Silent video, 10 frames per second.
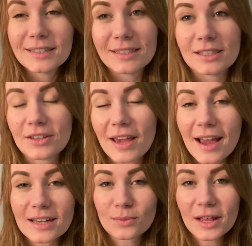So yeah,
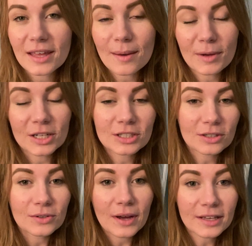guys, what I think I'm going to
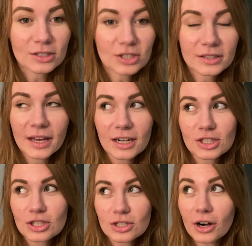do is just kind of
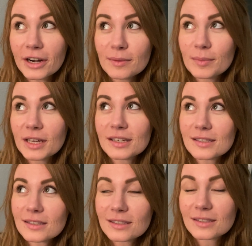start,
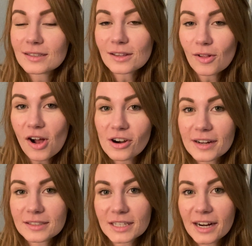because the longer I
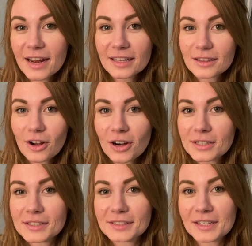stare at it, the harder
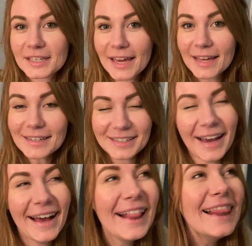it's going to get.
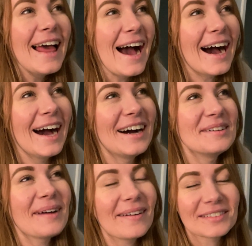
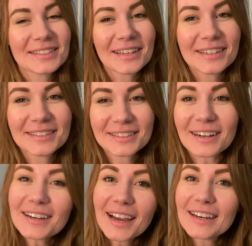I'm just going to
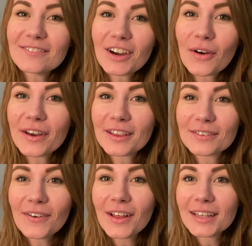start kind of going
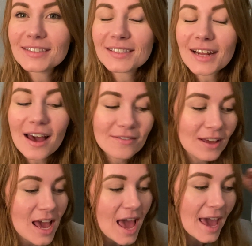through all this stuff,
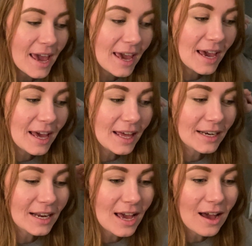
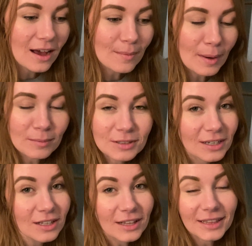and I'm just
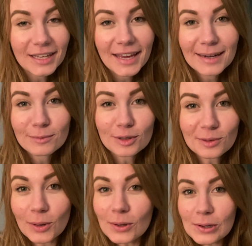going to let the camera
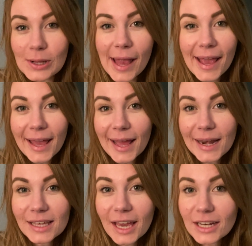roll
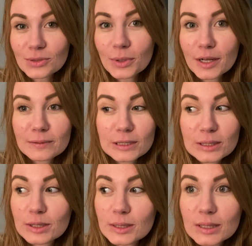and catch
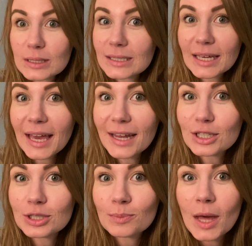whatever it's going to
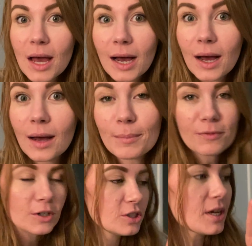catch. But
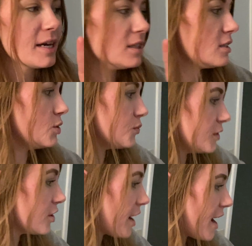first I need to
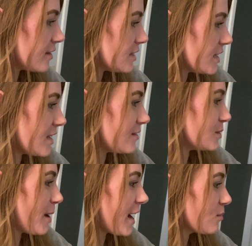figure out how to take down this
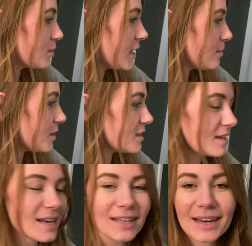pack and play, because
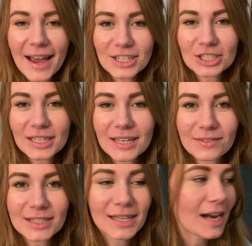I didn't actually
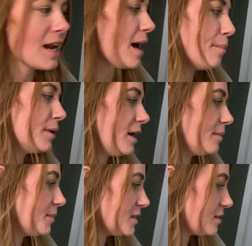even set it up.
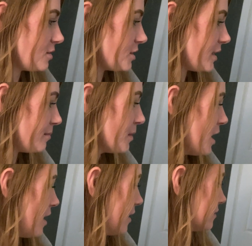My sister did.
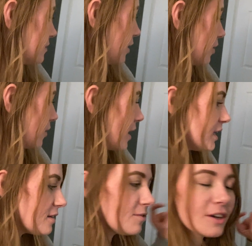So I
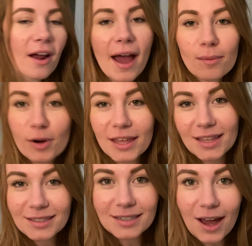need to figure out how to break
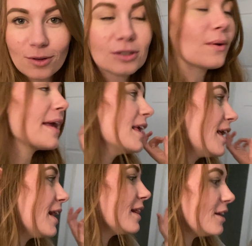this down so I can
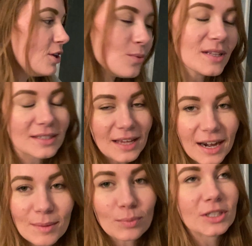get the new one set
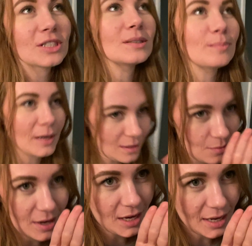up, which, by the
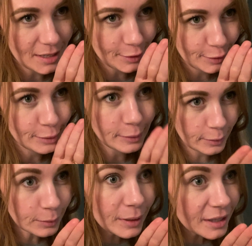way, is
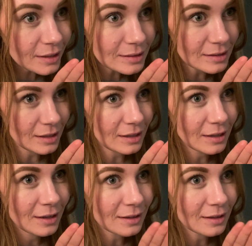so easy.